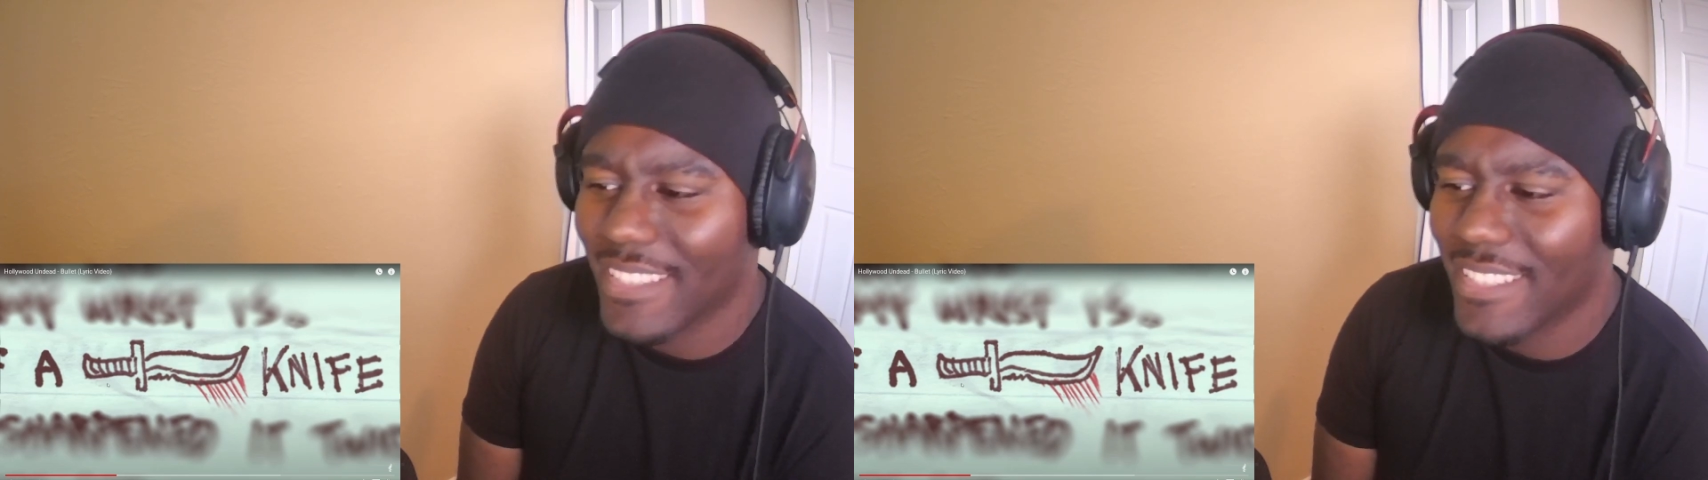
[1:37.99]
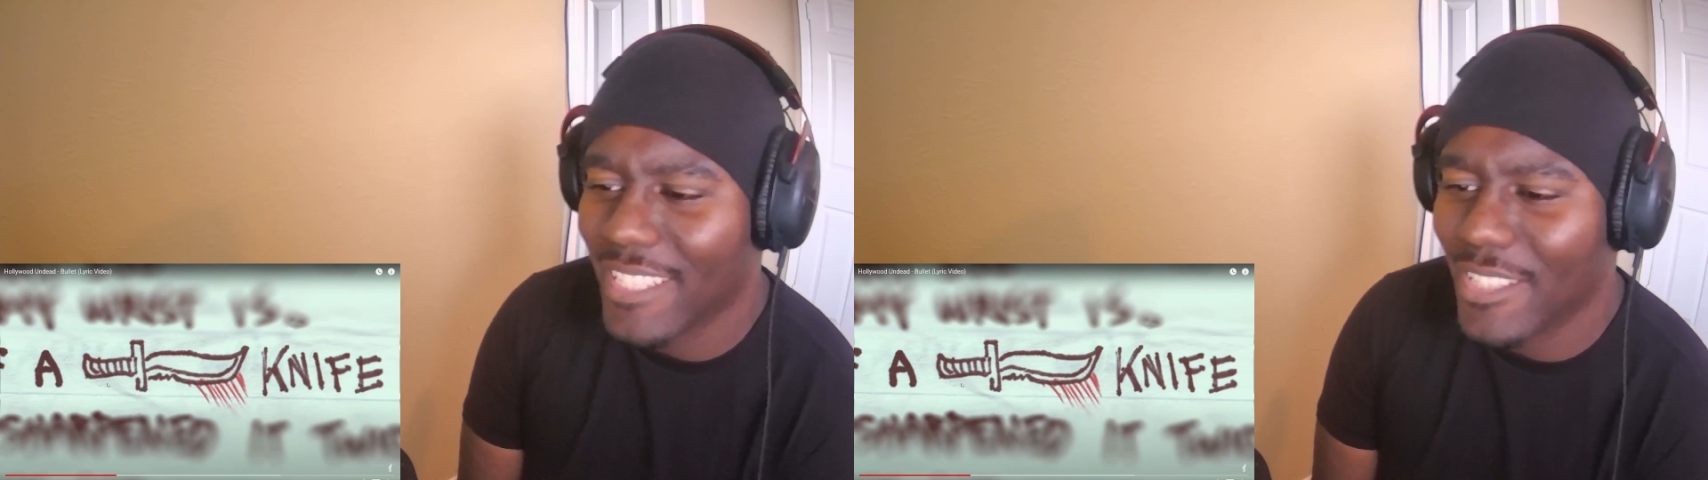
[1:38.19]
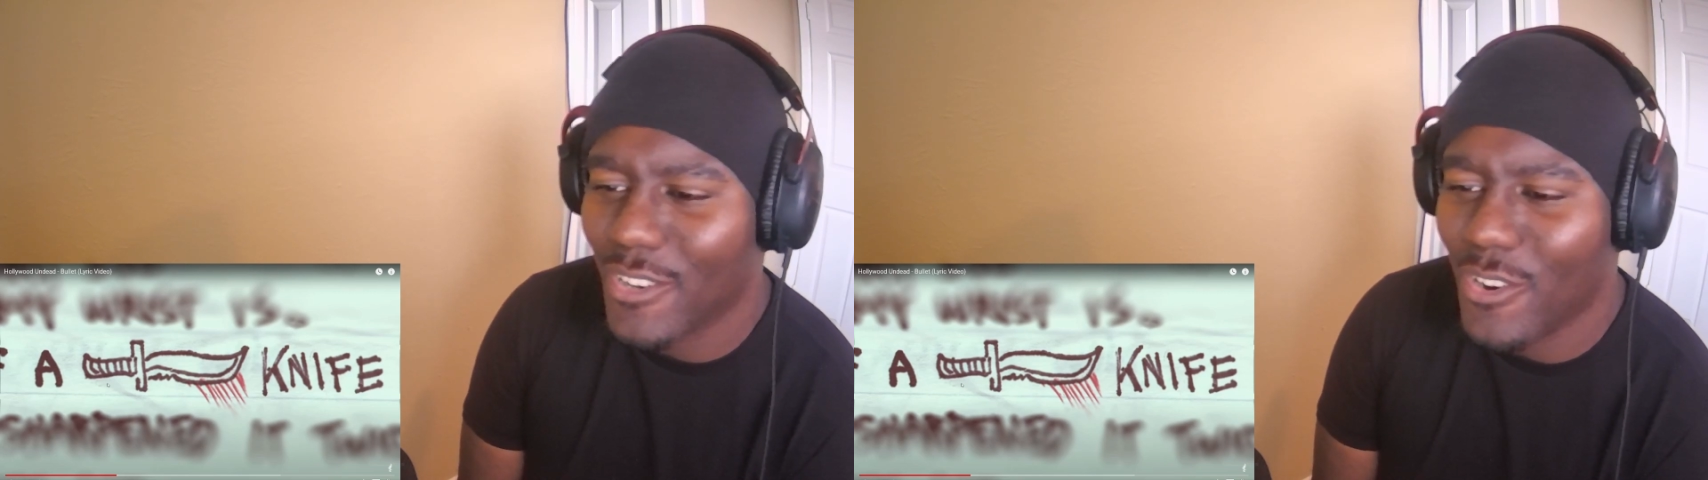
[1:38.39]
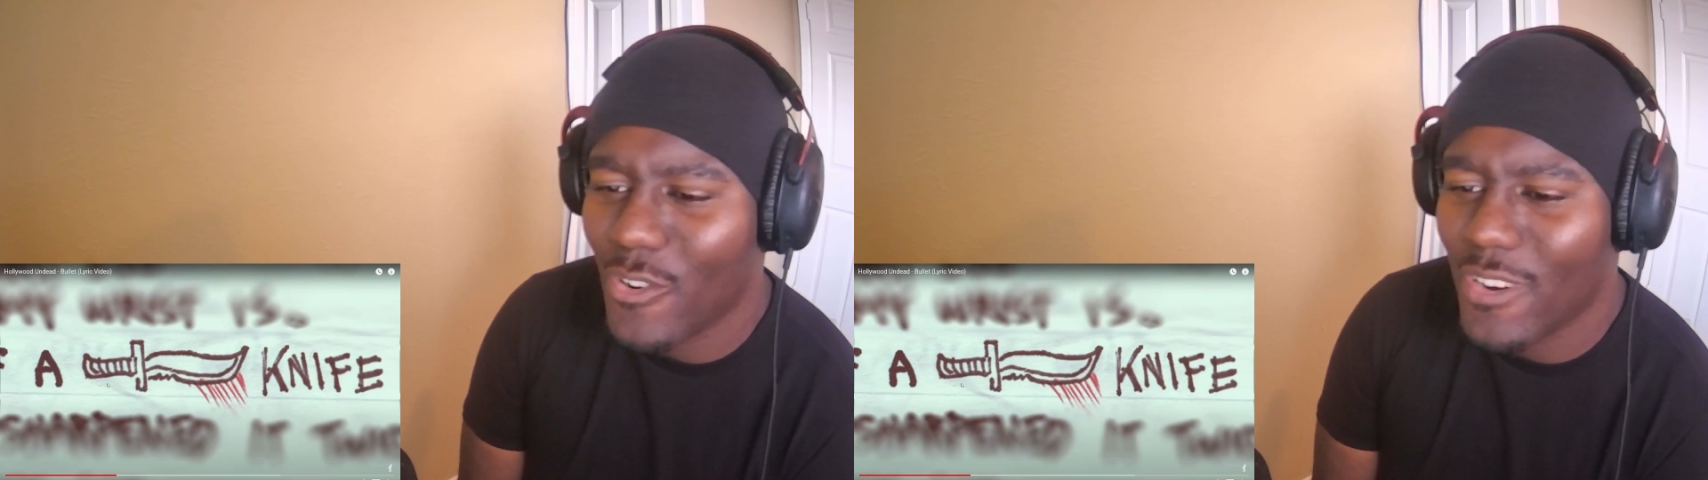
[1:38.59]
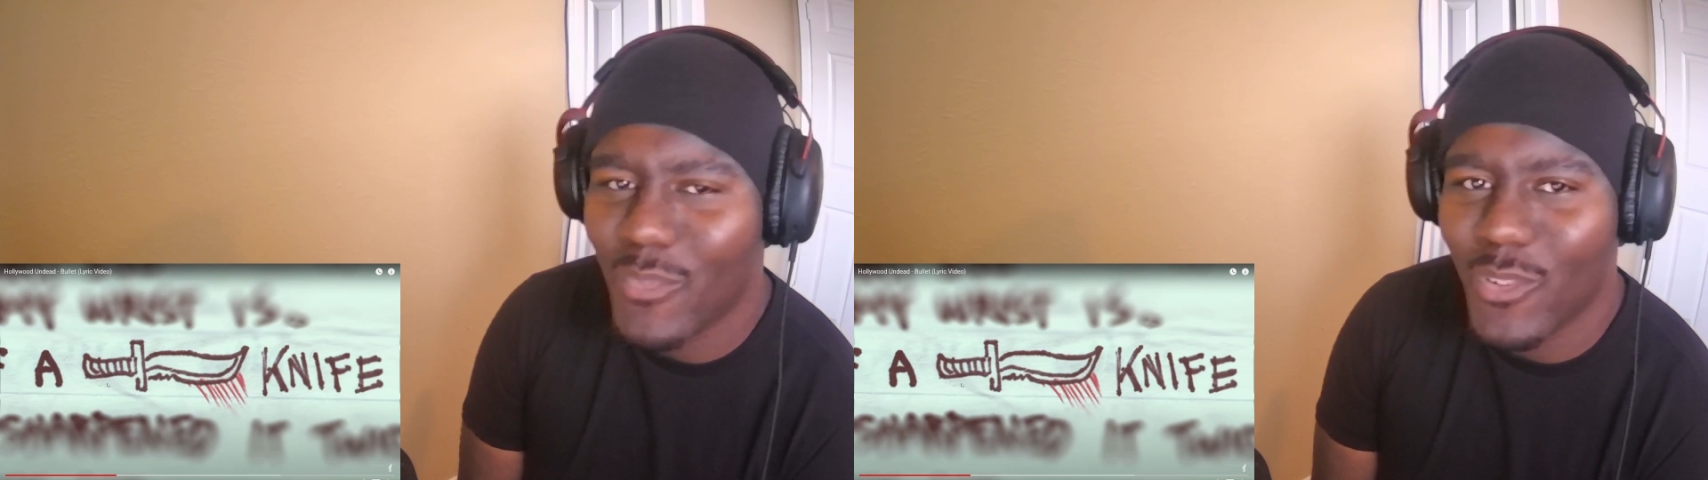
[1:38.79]
such a
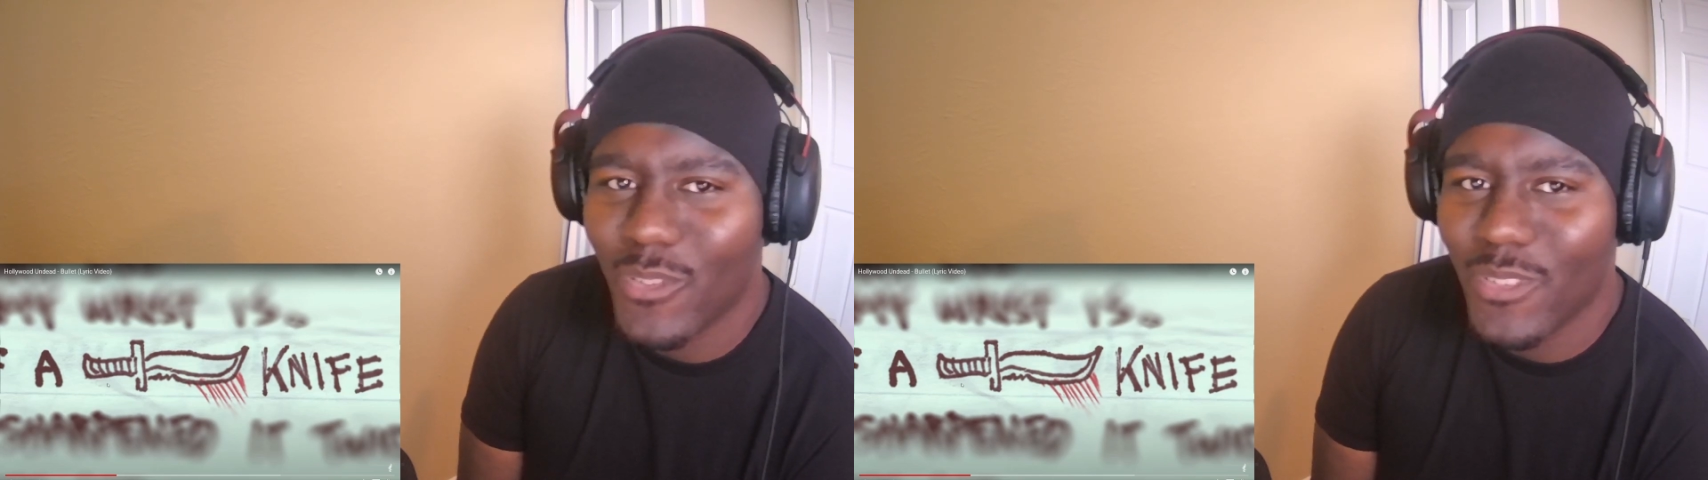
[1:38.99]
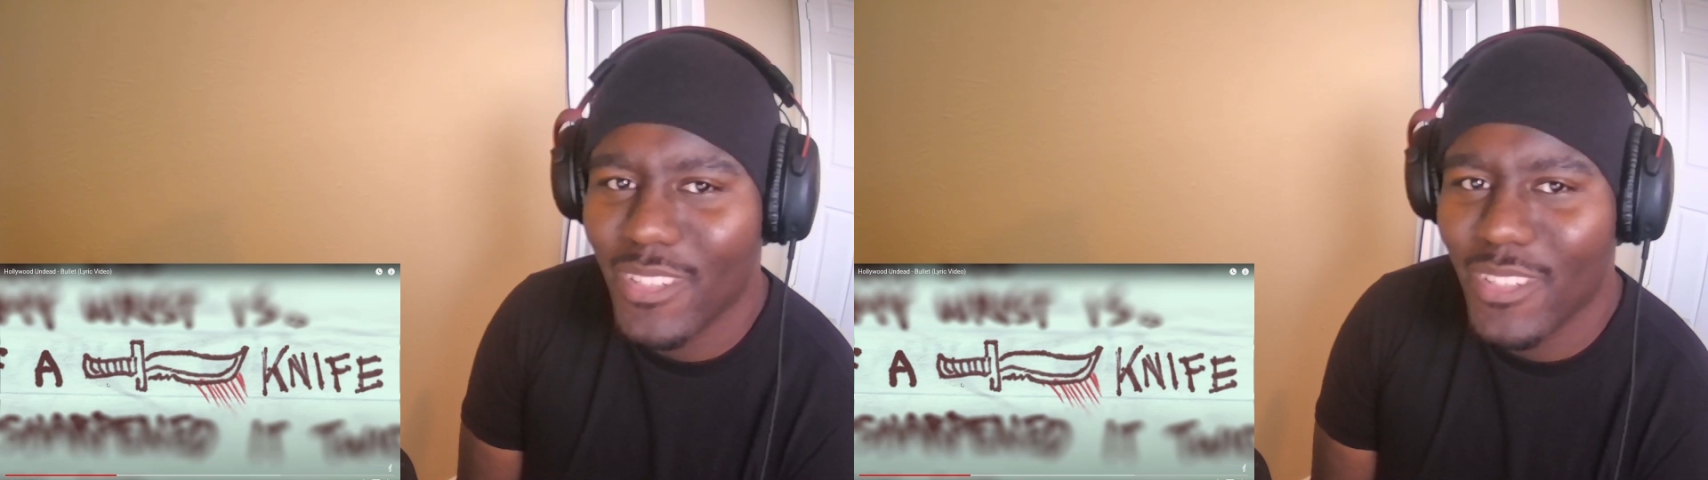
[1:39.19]
horrible